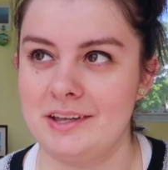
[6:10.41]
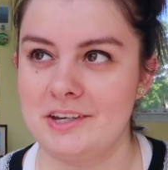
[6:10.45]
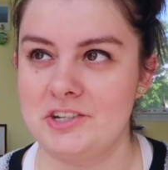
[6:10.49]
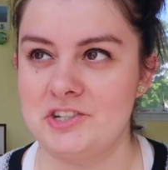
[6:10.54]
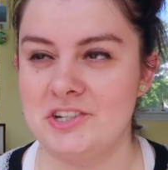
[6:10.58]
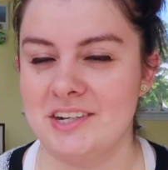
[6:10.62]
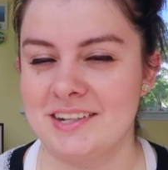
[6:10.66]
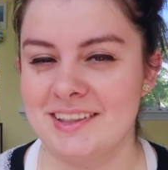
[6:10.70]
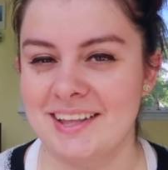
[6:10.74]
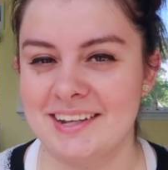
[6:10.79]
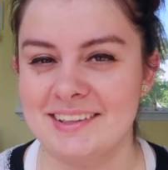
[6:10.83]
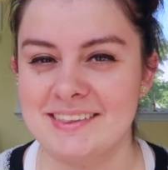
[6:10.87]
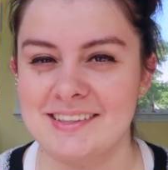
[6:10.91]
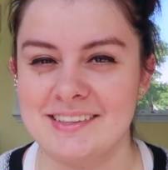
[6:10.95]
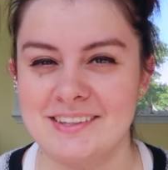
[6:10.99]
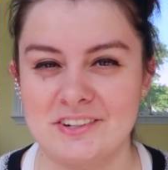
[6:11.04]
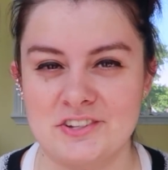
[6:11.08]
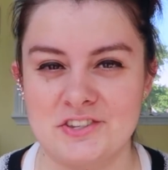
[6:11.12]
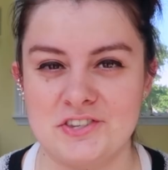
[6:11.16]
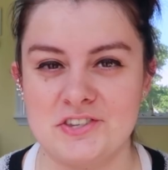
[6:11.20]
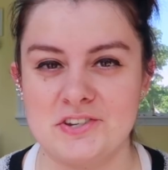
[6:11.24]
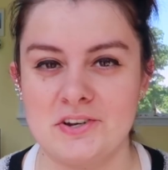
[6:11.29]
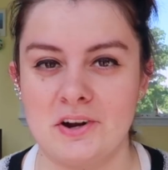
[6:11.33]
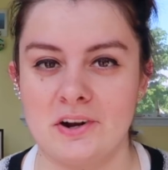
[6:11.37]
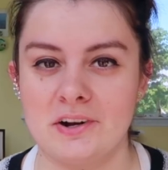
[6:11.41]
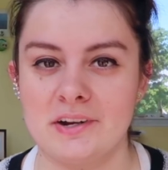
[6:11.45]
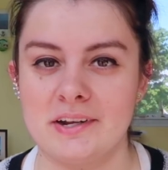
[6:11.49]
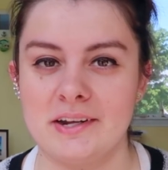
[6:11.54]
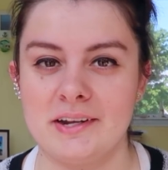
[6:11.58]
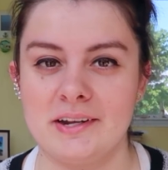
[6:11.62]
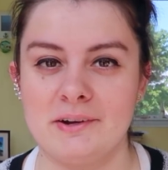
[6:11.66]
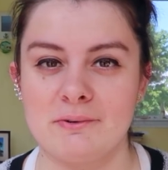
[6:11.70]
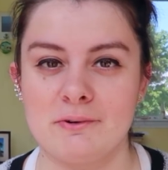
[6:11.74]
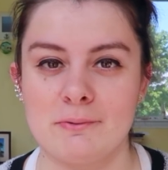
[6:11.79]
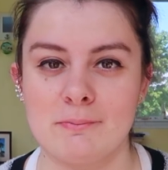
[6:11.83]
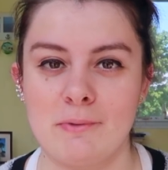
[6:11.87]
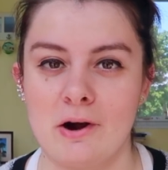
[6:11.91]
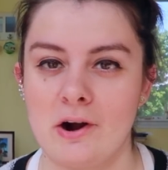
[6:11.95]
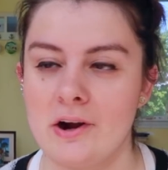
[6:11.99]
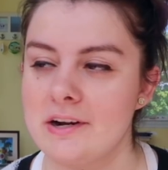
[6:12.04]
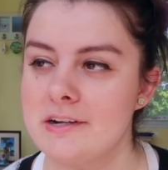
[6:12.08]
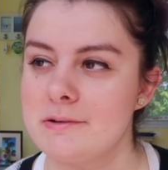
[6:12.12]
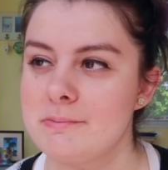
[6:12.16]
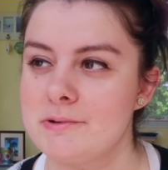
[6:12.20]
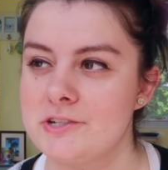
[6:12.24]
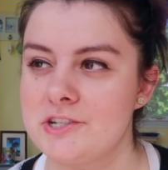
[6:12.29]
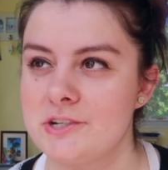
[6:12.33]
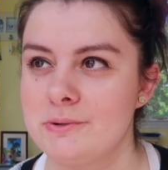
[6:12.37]
Like, she had like the little snarky
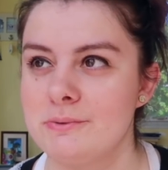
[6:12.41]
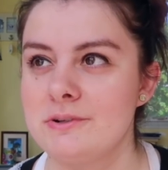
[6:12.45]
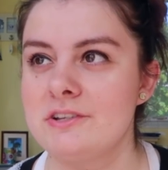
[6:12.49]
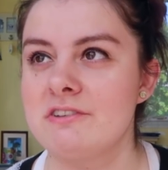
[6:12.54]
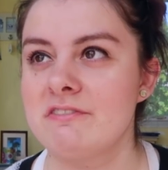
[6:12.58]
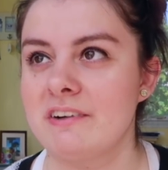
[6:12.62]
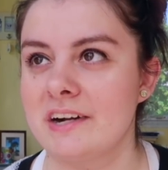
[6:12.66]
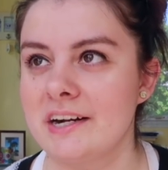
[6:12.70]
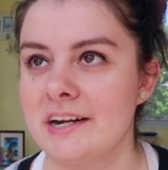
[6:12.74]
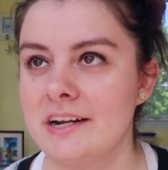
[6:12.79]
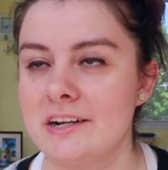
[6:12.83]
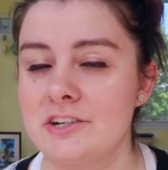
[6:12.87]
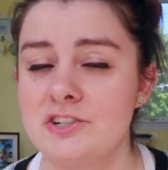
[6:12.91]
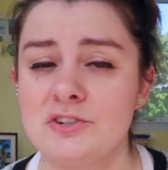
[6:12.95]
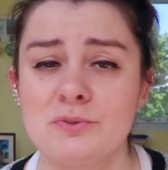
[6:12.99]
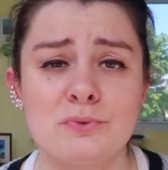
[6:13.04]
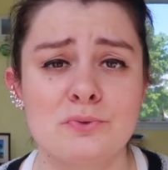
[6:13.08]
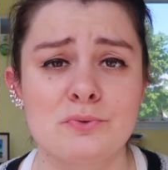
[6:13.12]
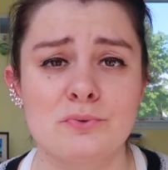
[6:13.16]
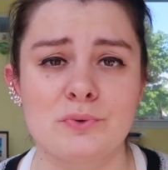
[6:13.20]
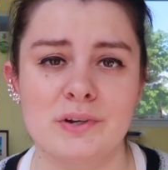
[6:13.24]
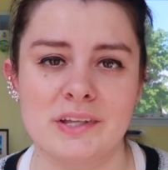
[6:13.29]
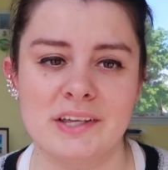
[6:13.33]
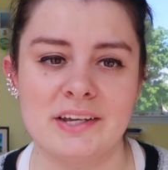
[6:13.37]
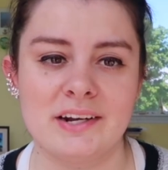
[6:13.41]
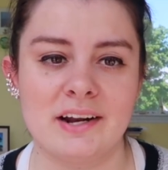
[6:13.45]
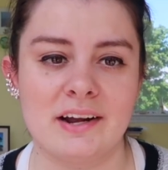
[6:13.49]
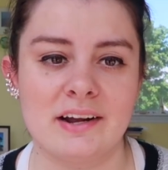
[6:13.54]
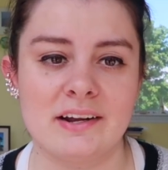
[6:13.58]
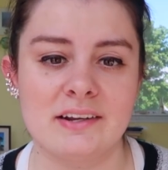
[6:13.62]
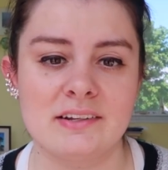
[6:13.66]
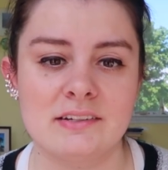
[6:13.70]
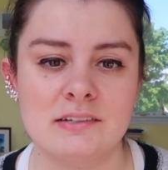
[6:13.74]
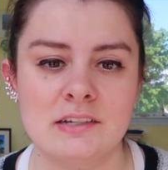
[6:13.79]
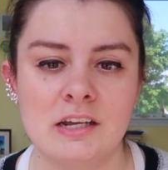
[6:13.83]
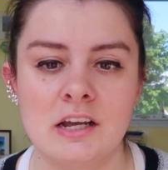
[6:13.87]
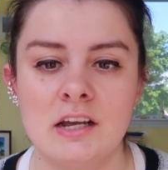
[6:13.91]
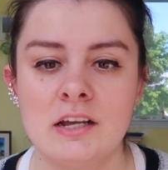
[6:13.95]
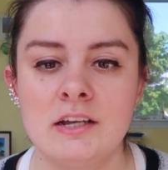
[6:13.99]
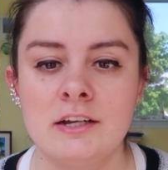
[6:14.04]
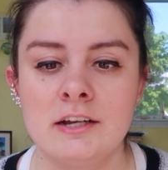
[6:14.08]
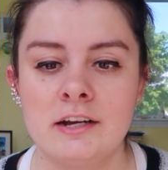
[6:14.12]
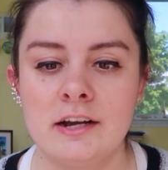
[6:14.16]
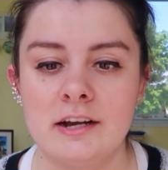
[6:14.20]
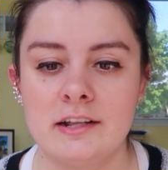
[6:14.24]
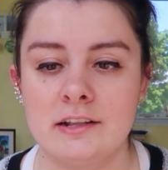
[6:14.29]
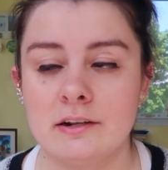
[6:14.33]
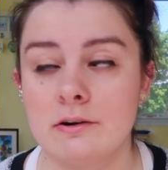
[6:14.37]
remarks, but she was funny and she was really nice,
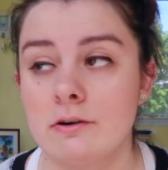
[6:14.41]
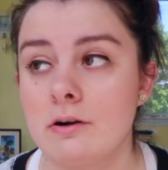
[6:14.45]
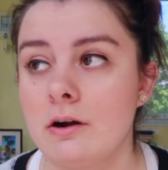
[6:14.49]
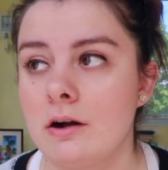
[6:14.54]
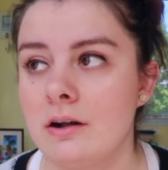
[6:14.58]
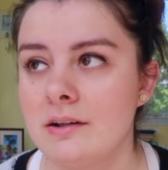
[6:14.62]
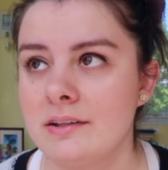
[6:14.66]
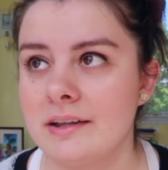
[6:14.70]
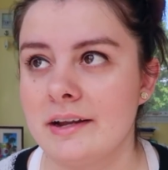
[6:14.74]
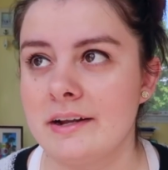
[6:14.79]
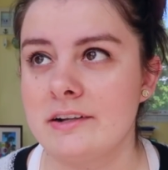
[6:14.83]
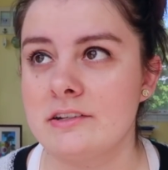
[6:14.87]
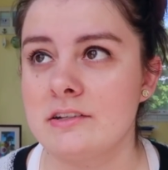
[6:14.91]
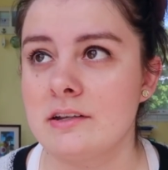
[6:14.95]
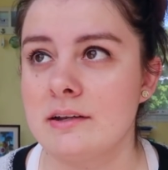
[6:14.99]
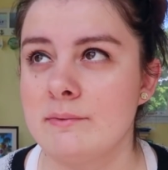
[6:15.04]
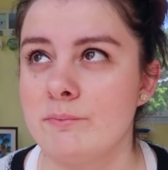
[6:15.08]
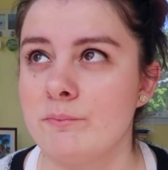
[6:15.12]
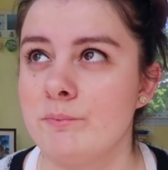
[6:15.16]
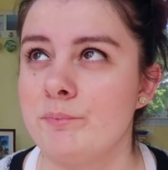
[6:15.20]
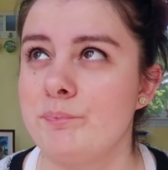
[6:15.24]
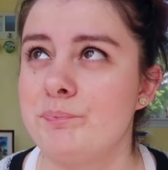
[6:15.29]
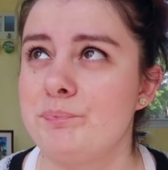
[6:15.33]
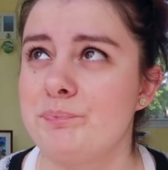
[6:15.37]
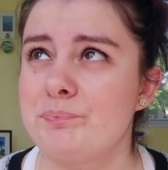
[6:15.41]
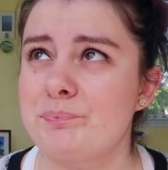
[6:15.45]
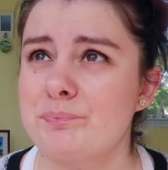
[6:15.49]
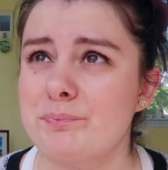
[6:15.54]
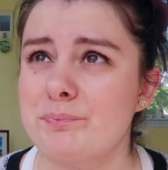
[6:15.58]
and they were all nice. And